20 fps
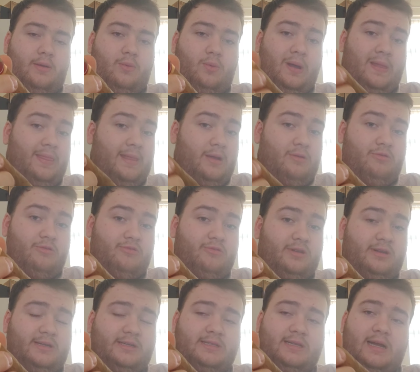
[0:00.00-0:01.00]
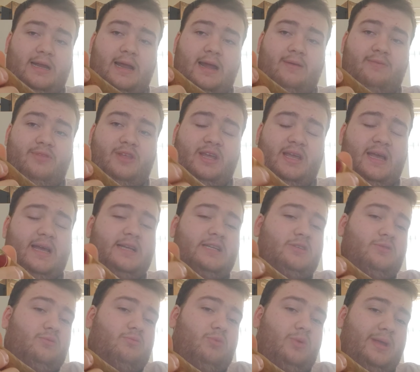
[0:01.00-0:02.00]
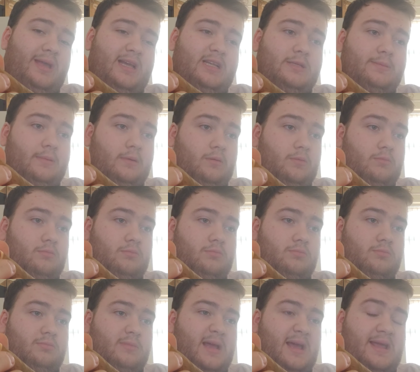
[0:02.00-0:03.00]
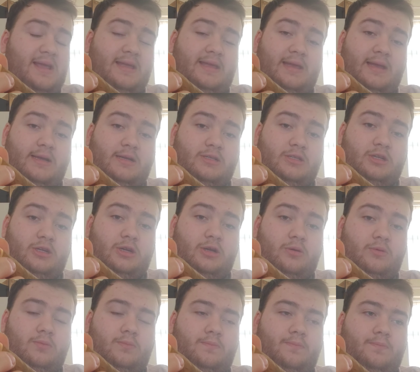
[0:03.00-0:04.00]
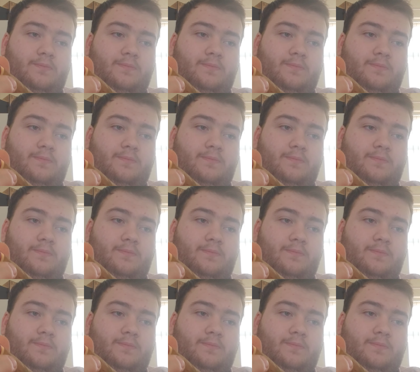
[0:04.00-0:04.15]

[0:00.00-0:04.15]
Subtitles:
when they were released. I have to guess, if we guess about 8 years ago.